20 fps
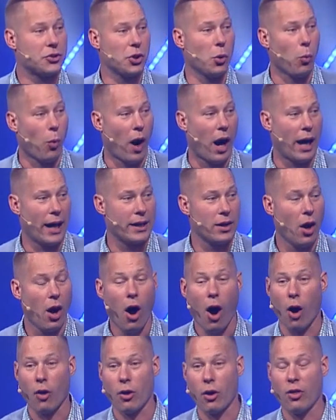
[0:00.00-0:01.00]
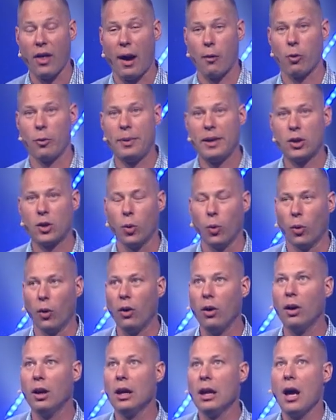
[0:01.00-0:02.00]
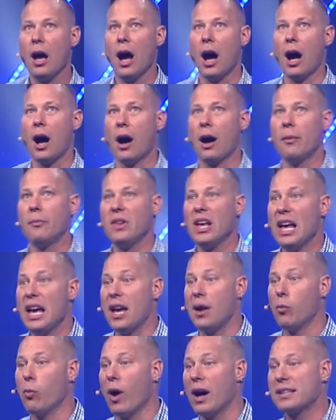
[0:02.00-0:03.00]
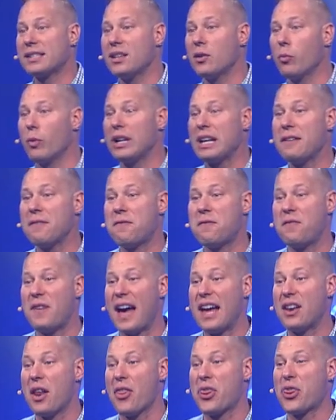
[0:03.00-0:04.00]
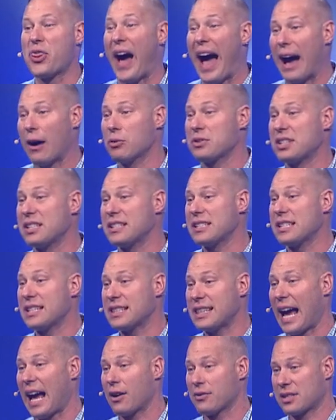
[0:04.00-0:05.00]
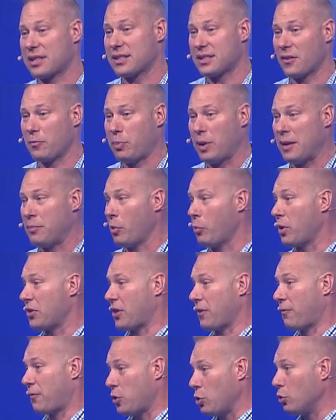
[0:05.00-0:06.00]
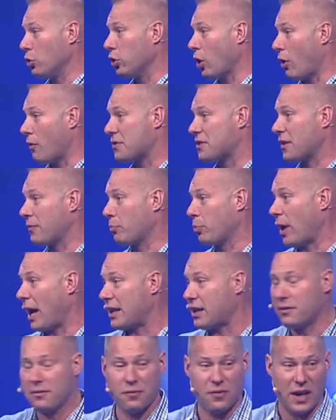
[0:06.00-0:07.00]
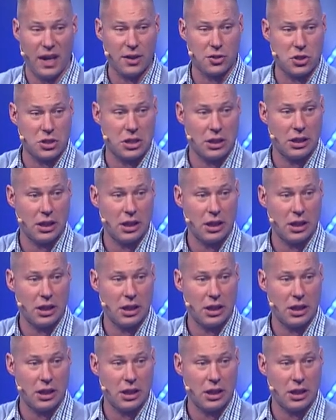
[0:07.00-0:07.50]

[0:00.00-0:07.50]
to wine, although that would be cool. It wasn't when he fed thousands and thousands of people with a few loaves of bread and fish.